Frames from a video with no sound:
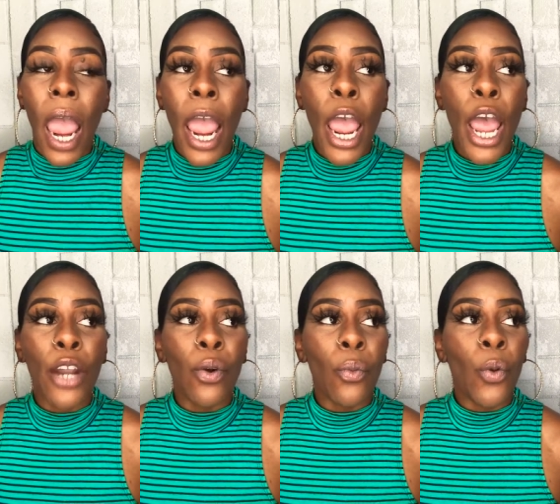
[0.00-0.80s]

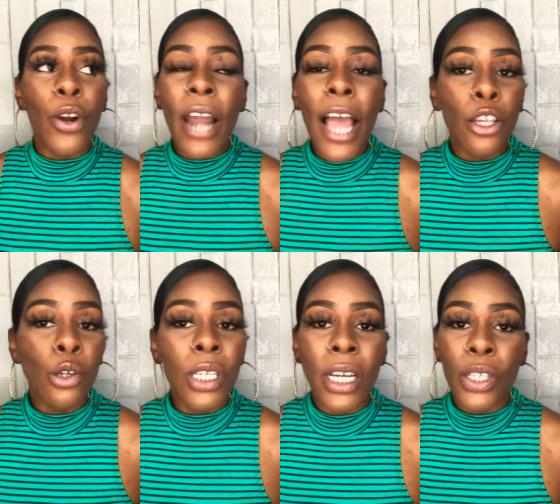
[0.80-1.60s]
and we're not
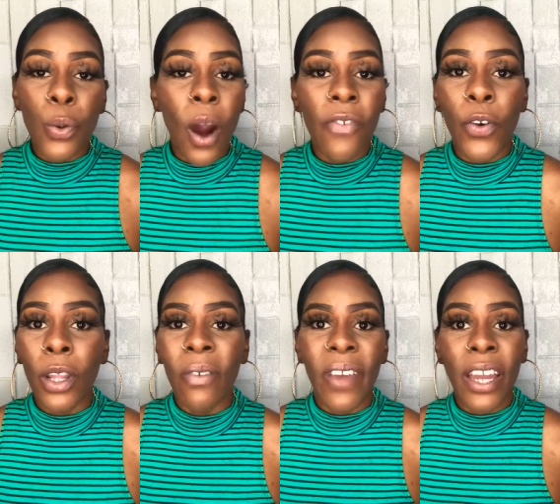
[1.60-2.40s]
using it to our full
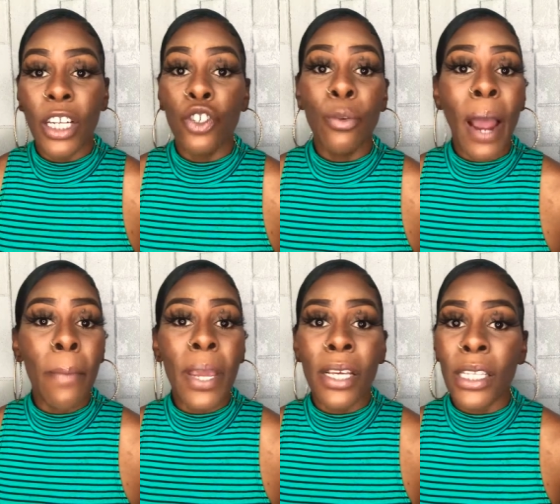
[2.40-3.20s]
advantage. You
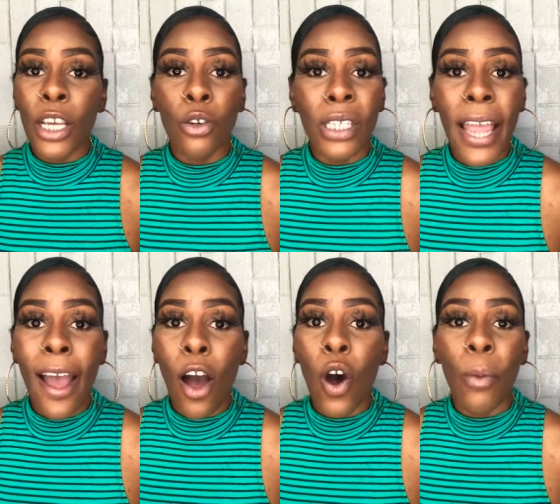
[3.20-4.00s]
might be a single stay
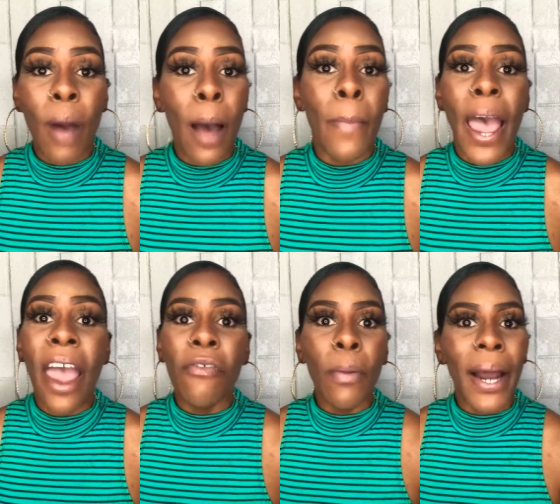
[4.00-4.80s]
at home mom, but
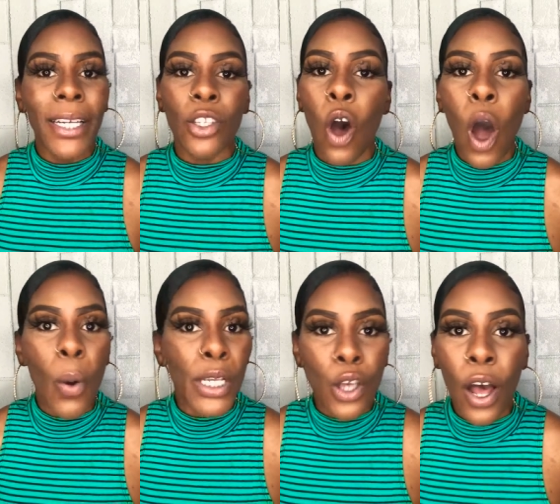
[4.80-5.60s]
everybody's
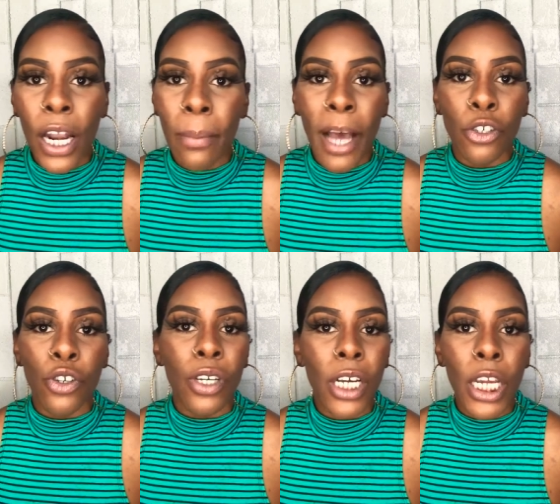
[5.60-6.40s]
always talking about your
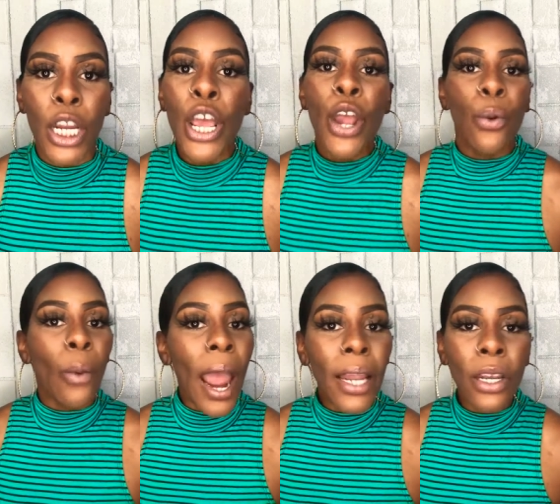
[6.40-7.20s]
cooking,
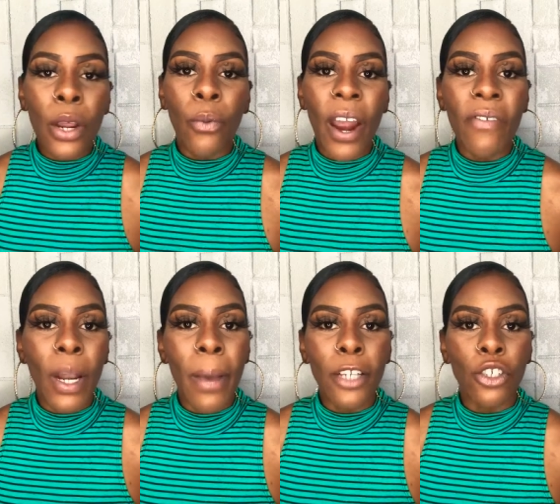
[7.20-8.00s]
ranting and raving
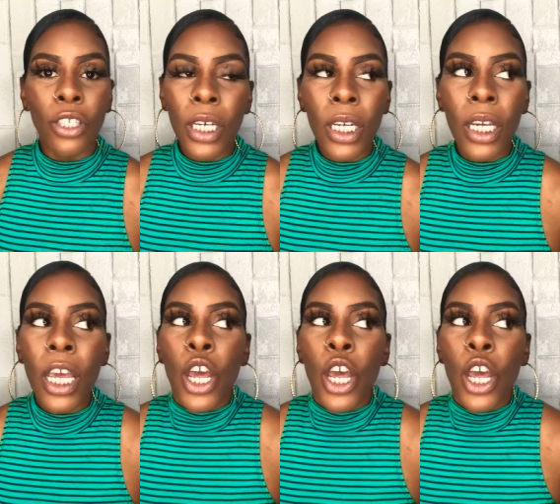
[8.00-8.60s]
about your cooking.